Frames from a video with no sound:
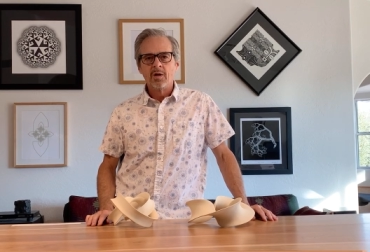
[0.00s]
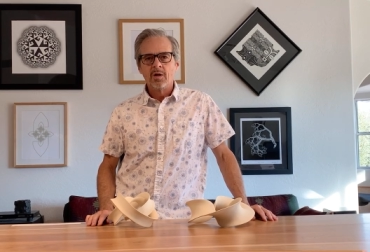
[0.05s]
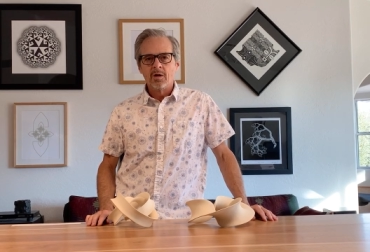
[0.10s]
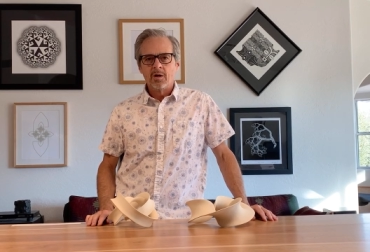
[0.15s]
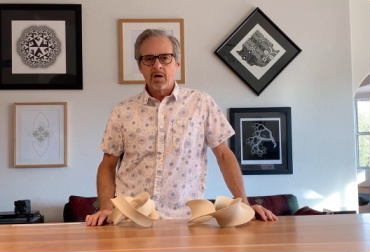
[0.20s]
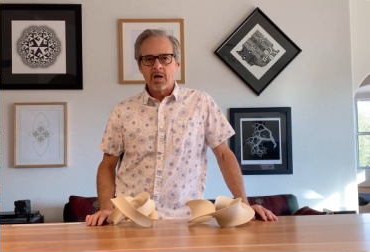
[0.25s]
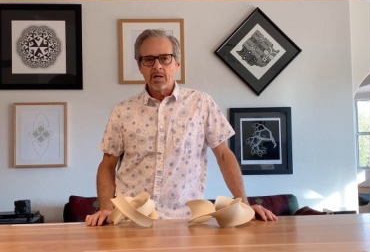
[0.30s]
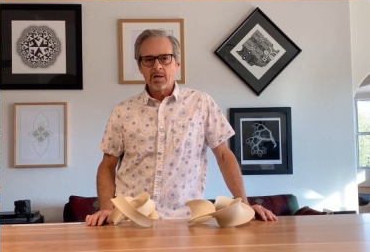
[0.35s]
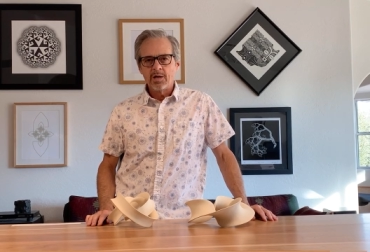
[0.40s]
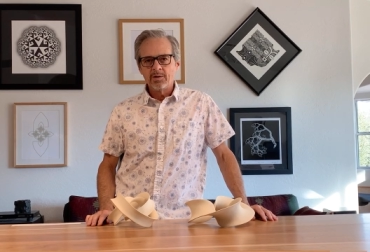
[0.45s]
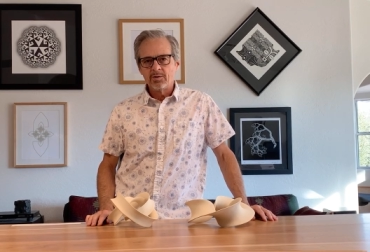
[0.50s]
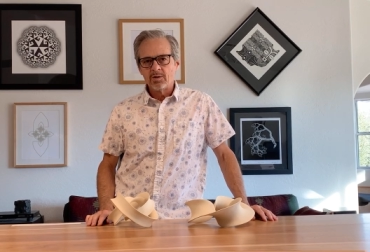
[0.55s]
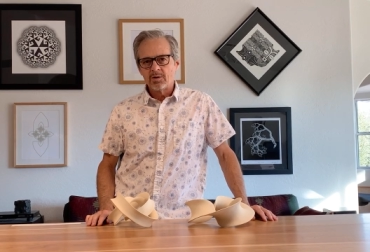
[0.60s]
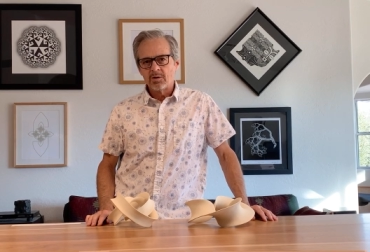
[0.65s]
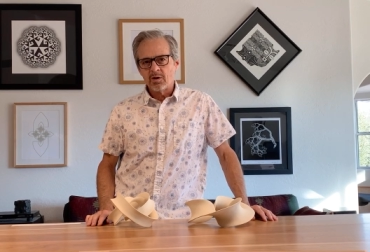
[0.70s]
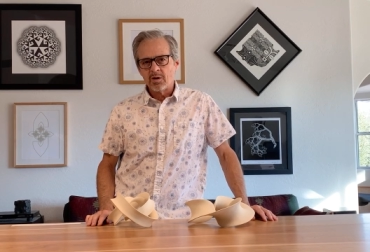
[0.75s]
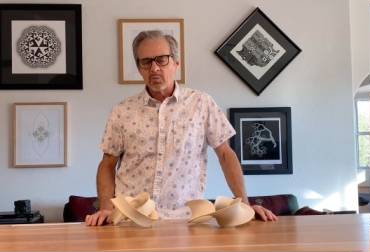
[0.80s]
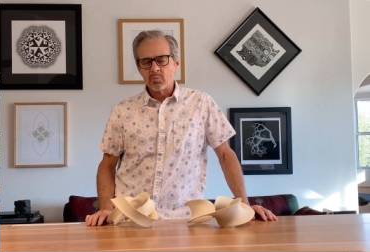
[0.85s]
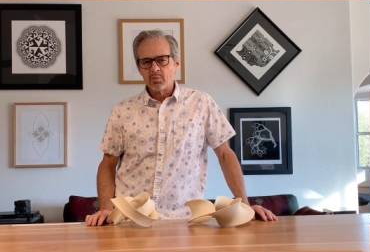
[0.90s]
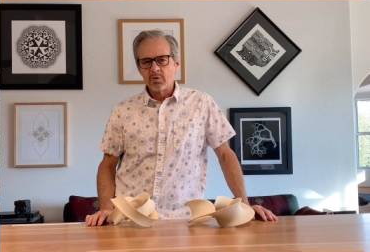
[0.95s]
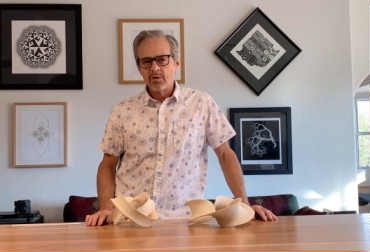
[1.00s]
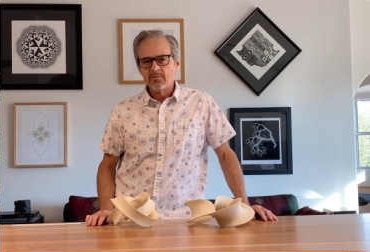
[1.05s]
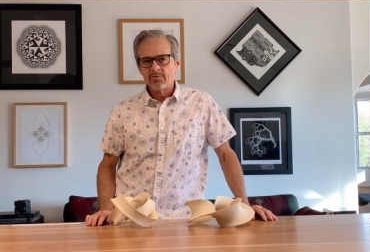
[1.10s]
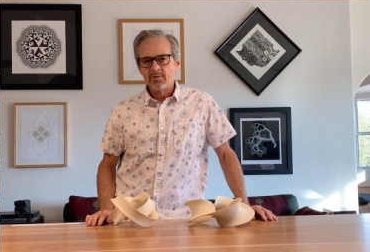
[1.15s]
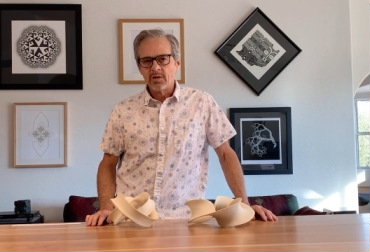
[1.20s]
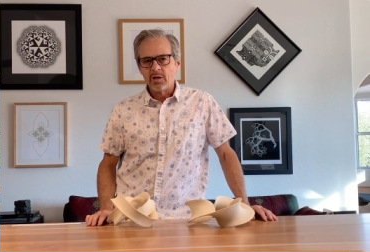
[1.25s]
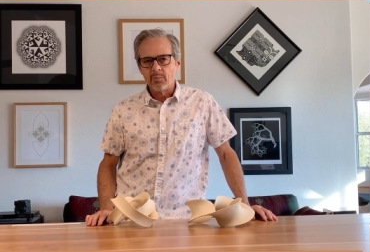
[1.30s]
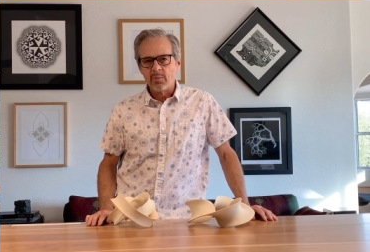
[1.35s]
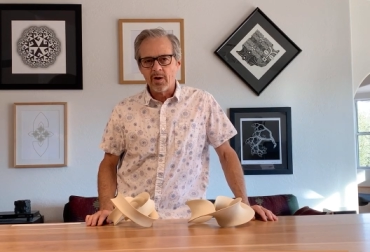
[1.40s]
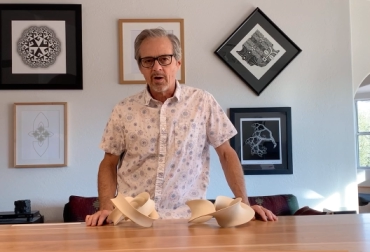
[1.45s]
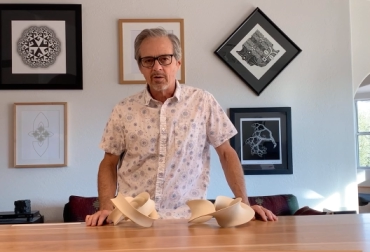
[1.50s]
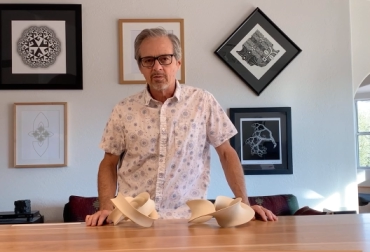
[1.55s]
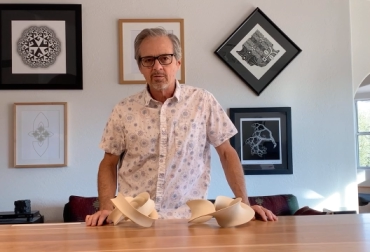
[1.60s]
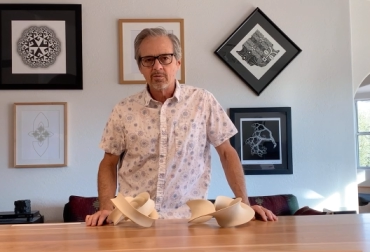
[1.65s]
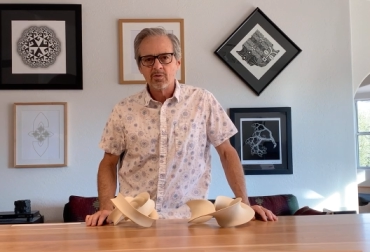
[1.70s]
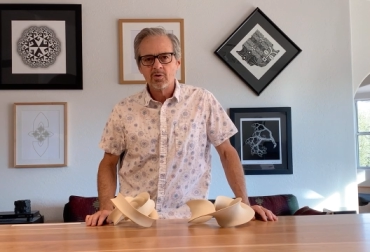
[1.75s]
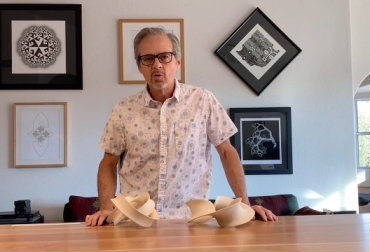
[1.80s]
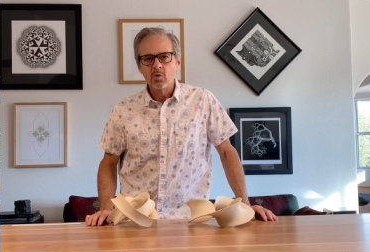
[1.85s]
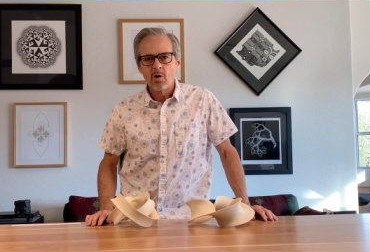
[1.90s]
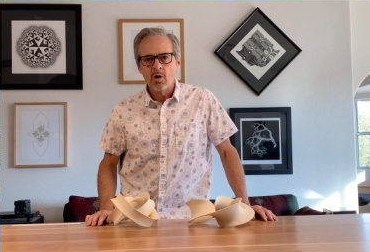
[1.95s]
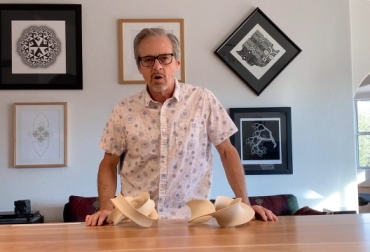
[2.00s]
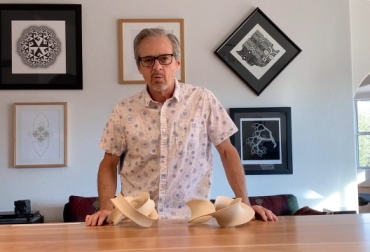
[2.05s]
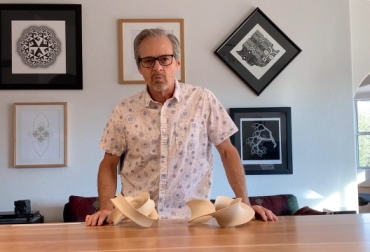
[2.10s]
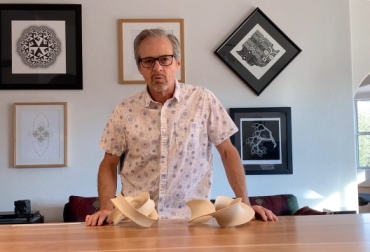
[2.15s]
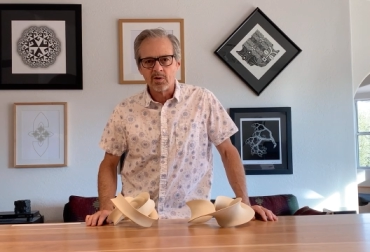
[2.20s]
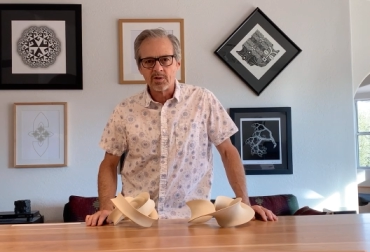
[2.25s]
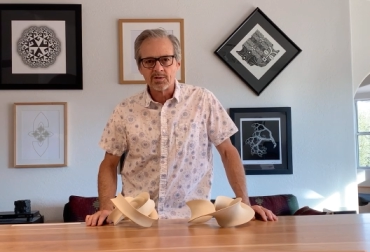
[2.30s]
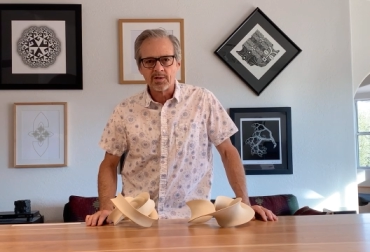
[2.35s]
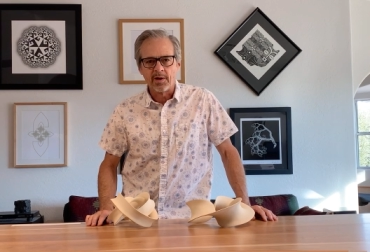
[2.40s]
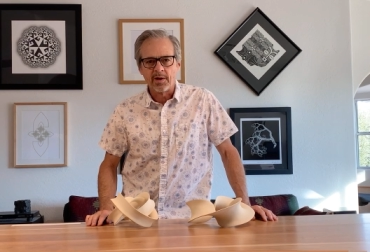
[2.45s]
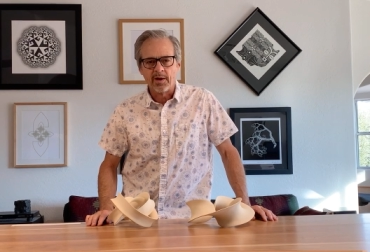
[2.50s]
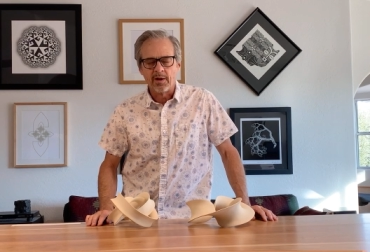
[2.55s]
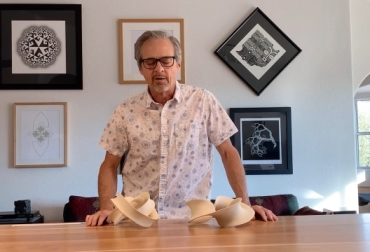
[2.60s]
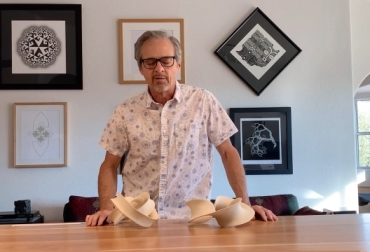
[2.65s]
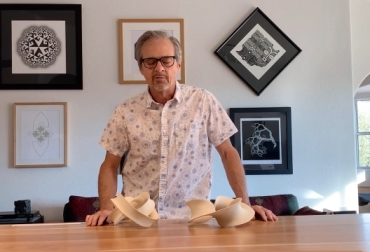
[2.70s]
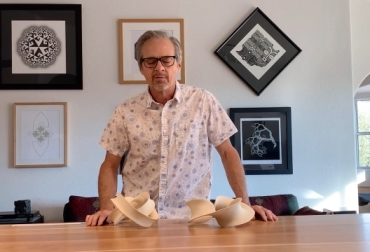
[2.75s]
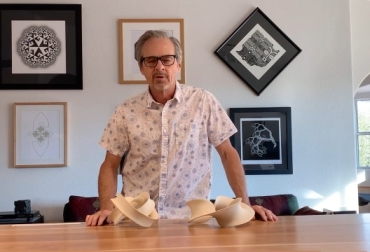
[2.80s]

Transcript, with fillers: I'd like to talk briefly about two artworks I have